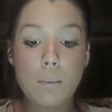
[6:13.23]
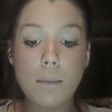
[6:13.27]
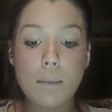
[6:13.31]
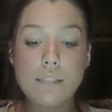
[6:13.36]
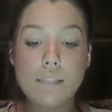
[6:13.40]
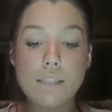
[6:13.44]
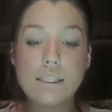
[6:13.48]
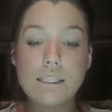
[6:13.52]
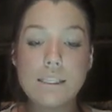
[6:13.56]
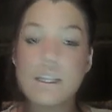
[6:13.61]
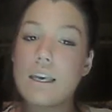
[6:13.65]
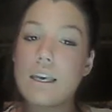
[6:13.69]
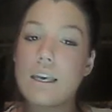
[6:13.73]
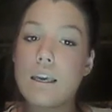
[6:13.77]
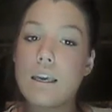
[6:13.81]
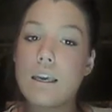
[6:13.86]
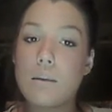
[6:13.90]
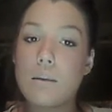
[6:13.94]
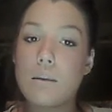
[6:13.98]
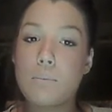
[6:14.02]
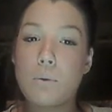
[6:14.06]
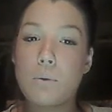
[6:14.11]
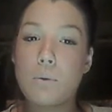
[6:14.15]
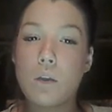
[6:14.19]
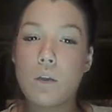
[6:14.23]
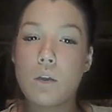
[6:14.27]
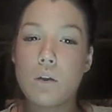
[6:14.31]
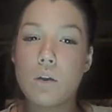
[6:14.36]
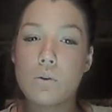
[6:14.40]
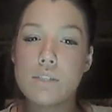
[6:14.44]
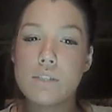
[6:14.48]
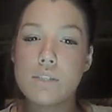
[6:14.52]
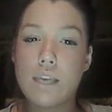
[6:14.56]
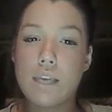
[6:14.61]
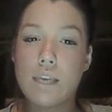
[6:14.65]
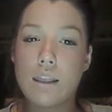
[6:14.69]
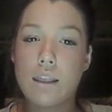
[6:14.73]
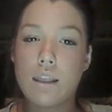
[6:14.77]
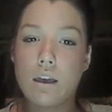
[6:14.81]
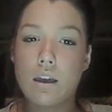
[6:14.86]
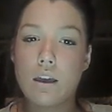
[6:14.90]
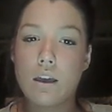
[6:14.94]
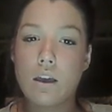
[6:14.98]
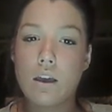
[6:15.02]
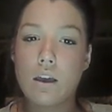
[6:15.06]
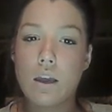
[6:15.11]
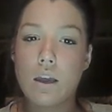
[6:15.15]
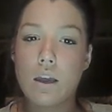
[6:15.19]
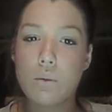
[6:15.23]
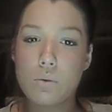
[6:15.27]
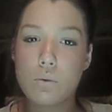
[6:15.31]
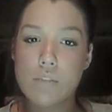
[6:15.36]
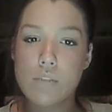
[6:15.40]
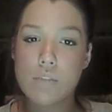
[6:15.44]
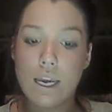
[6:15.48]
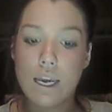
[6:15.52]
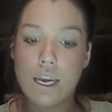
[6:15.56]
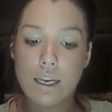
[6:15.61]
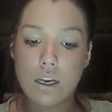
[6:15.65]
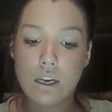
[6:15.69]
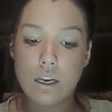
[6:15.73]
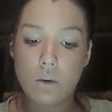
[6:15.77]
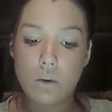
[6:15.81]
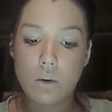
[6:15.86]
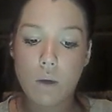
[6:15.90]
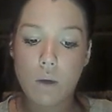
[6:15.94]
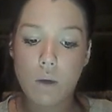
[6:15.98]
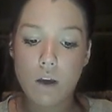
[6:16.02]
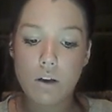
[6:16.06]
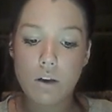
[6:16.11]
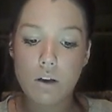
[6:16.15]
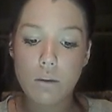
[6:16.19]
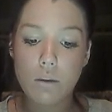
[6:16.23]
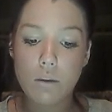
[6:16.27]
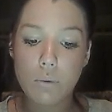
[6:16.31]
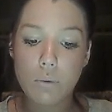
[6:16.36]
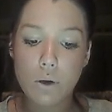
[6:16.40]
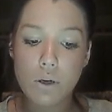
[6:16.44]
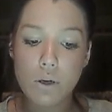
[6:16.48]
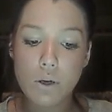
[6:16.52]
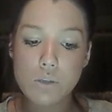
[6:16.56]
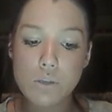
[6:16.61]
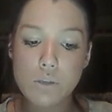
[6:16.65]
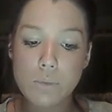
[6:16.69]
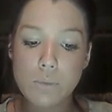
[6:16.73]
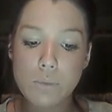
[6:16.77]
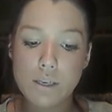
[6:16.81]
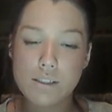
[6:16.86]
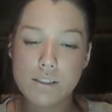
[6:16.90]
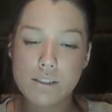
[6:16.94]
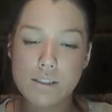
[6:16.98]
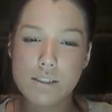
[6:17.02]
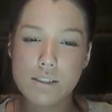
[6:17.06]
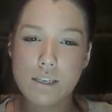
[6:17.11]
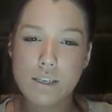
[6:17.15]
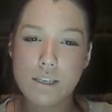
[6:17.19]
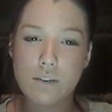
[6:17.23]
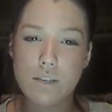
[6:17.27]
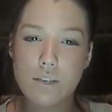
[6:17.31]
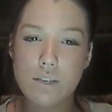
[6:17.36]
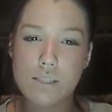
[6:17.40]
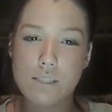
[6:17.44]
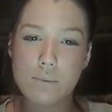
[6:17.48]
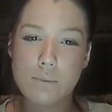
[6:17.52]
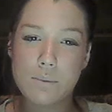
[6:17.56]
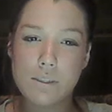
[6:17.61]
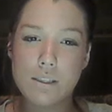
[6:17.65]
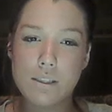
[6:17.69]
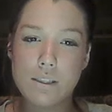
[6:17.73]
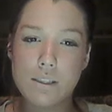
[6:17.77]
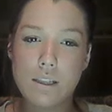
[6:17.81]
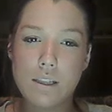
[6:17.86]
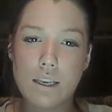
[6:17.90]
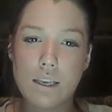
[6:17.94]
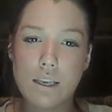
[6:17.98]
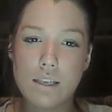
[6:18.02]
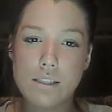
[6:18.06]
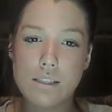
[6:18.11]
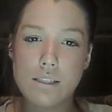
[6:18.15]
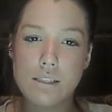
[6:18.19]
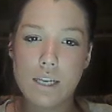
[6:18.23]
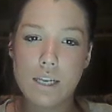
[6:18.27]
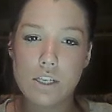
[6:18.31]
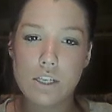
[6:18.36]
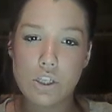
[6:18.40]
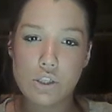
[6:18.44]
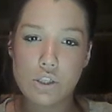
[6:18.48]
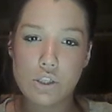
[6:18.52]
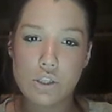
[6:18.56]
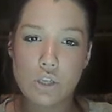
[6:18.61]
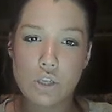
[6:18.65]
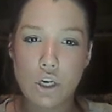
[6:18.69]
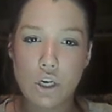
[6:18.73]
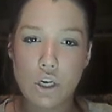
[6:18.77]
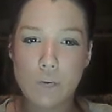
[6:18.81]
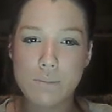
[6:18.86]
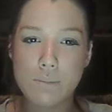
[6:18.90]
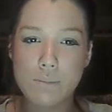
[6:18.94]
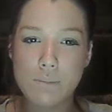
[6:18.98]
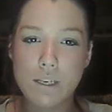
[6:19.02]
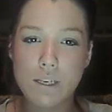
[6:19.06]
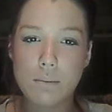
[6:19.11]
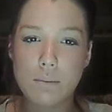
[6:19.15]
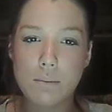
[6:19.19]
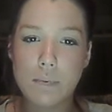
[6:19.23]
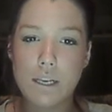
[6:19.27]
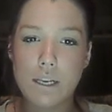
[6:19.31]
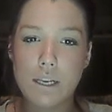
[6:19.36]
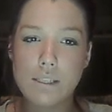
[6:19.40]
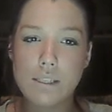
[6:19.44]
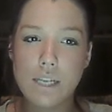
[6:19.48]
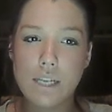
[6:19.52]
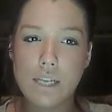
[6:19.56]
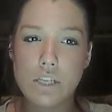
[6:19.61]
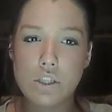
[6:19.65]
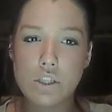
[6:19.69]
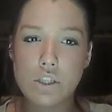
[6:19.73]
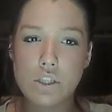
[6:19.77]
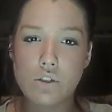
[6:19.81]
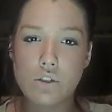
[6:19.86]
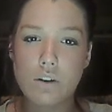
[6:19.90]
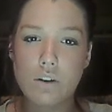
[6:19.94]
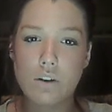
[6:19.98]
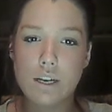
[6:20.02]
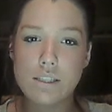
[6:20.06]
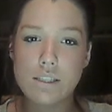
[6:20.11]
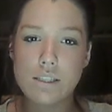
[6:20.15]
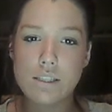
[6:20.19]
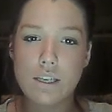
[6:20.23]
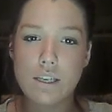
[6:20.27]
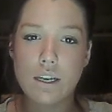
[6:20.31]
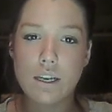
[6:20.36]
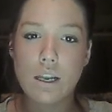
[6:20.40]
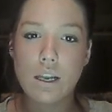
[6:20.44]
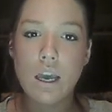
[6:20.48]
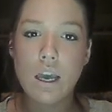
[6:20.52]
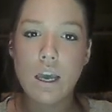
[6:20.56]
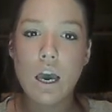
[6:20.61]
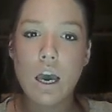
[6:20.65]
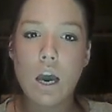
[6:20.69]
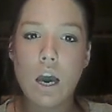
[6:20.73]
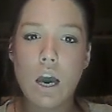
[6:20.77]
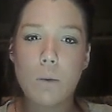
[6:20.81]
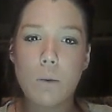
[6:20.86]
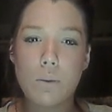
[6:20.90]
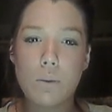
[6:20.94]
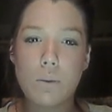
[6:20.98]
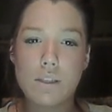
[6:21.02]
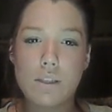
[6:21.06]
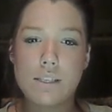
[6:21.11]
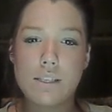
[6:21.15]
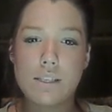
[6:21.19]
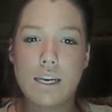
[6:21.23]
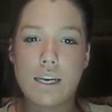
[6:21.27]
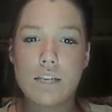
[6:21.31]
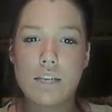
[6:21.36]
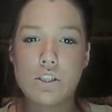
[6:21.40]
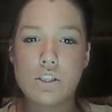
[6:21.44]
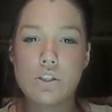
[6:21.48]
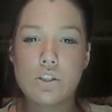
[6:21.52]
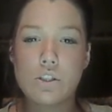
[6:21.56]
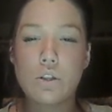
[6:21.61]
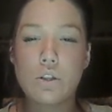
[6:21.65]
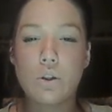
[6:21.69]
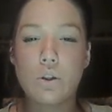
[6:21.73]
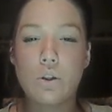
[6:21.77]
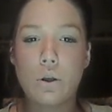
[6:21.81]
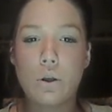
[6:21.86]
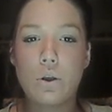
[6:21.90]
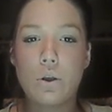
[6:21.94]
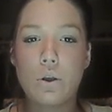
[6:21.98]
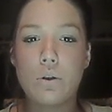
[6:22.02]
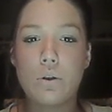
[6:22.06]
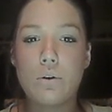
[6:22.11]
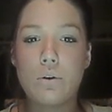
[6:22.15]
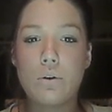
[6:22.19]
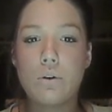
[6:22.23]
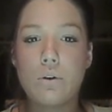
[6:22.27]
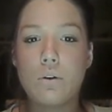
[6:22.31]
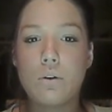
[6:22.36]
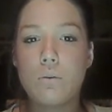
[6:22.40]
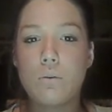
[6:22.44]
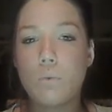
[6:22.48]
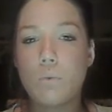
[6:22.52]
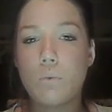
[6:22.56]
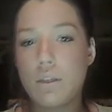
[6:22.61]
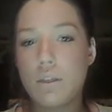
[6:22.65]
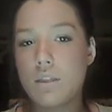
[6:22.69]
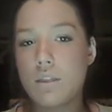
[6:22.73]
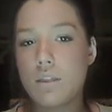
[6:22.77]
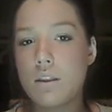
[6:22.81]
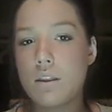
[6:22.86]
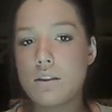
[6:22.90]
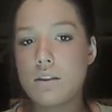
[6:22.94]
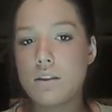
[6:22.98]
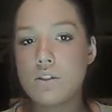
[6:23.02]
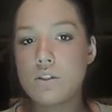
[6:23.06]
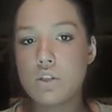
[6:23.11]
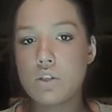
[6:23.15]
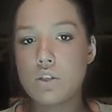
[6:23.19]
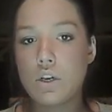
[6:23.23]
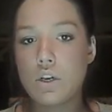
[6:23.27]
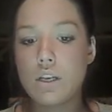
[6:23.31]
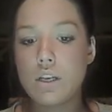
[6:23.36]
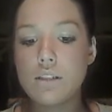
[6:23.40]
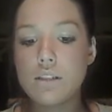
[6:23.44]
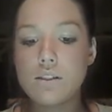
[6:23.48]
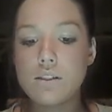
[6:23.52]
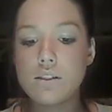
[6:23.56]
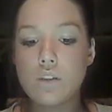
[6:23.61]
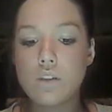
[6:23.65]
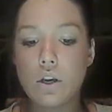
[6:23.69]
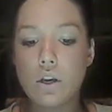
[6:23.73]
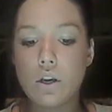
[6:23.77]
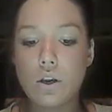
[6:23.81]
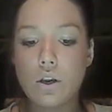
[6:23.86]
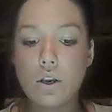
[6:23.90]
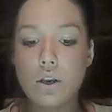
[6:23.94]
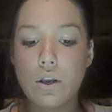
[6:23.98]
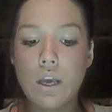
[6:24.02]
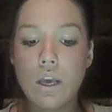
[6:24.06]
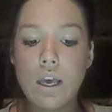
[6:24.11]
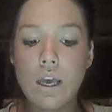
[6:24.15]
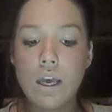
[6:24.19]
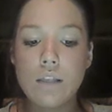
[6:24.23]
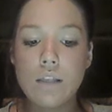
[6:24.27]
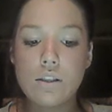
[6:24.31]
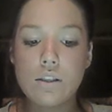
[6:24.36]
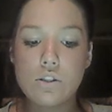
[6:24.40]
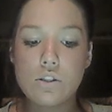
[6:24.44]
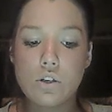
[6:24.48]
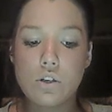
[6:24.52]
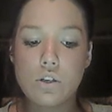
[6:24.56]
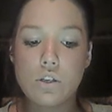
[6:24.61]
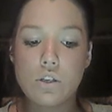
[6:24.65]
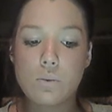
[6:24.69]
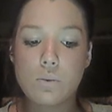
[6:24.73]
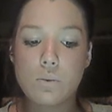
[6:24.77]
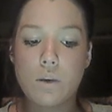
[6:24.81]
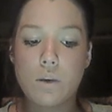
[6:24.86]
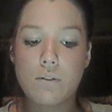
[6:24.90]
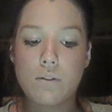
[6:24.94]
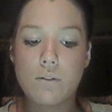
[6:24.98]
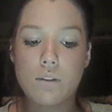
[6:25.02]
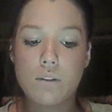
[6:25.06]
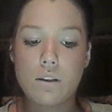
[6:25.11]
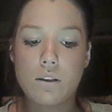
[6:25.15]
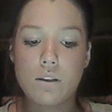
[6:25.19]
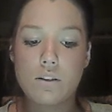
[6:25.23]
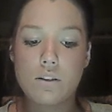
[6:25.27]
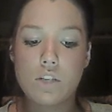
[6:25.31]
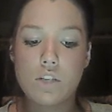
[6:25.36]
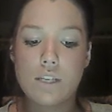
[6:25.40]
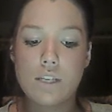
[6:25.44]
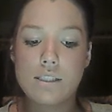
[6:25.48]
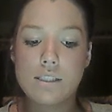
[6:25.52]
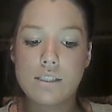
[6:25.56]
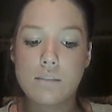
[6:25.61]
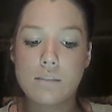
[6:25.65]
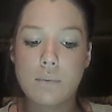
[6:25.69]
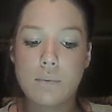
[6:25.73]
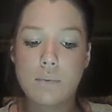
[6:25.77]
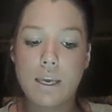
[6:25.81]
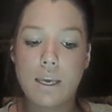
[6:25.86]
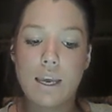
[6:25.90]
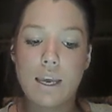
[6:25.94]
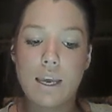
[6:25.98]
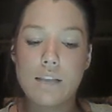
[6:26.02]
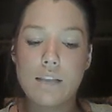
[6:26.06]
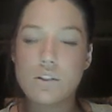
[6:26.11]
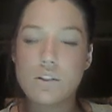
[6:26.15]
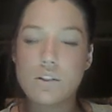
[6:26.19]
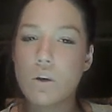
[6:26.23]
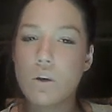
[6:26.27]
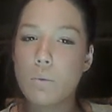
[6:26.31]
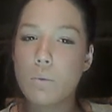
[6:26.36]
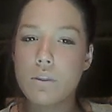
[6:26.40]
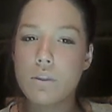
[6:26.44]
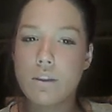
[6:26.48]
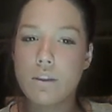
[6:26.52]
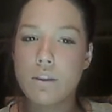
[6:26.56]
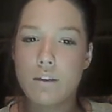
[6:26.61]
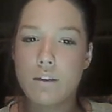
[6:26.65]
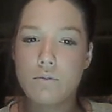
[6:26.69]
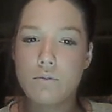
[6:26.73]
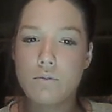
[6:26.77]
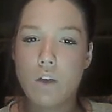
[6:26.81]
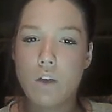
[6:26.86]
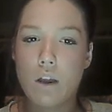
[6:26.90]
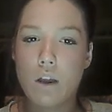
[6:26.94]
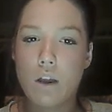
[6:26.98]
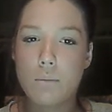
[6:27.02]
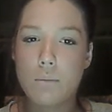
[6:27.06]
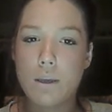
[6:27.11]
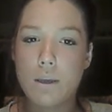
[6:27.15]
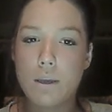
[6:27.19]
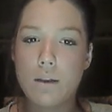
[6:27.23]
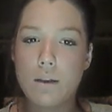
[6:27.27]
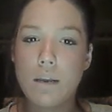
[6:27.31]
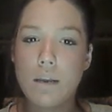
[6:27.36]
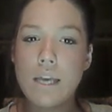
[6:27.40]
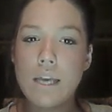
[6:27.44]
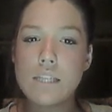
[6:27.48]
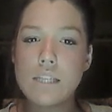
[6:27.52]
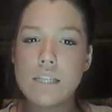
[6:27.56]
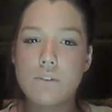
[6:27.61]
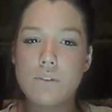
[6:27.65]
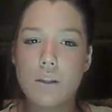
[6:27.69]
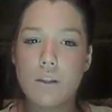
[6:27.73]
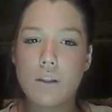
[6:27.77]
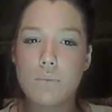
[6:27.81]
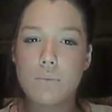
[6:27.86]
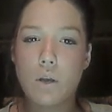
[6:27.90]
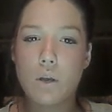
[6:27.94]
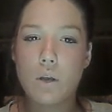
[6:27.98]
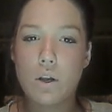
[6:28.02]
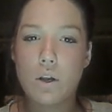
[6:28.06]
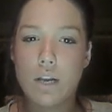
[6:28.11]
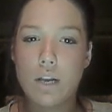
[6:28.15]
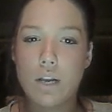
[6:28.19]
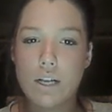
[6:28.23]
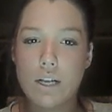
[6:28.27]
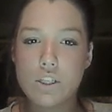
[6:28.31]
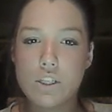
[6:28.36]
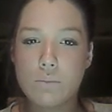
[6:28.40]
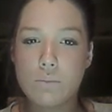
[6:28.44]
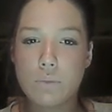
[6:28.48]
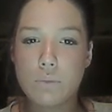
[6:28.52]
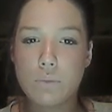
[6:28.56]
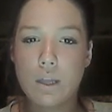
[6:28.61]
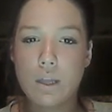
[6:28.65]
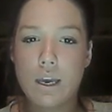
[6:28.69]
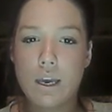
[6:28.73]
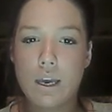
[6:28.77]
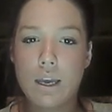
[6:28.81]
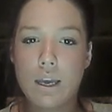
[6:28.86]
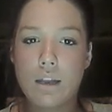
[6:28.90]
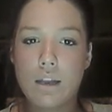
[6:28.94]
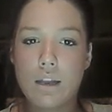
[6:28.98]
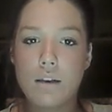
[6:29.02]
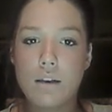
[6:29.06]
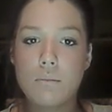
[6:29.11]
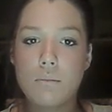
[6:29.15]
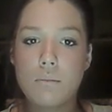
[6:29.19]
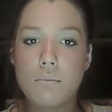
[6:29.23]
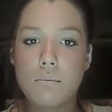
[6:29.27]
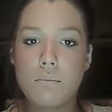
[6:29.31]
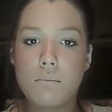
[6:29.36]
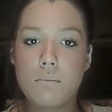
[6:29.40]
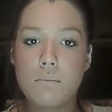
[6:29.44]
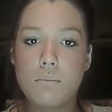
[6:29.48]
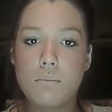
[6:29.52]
Basically, putting it all together, it will take an inquiry approach, because instead of explicitly teaching terms and it being teacher directed, I want the teacher to learn with the students, so the students will have the chance to be hands-on with the environment, develop their own action plan,